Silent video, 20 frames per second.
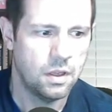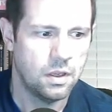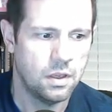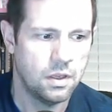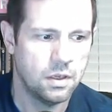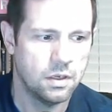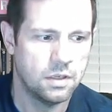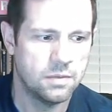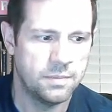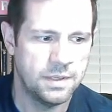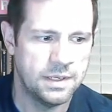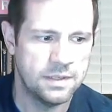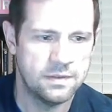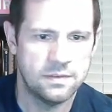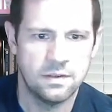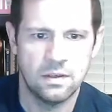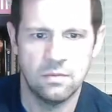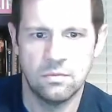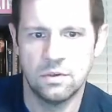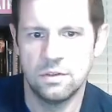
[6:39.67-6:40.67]
Commands
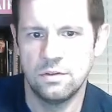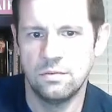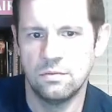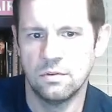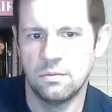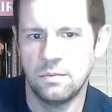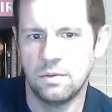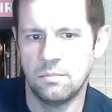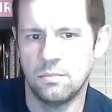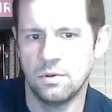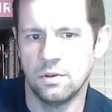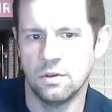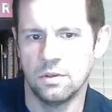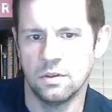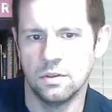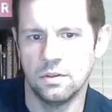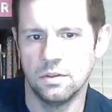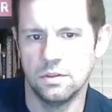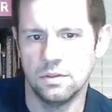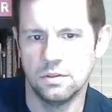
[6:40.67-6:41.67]
that I want to remember: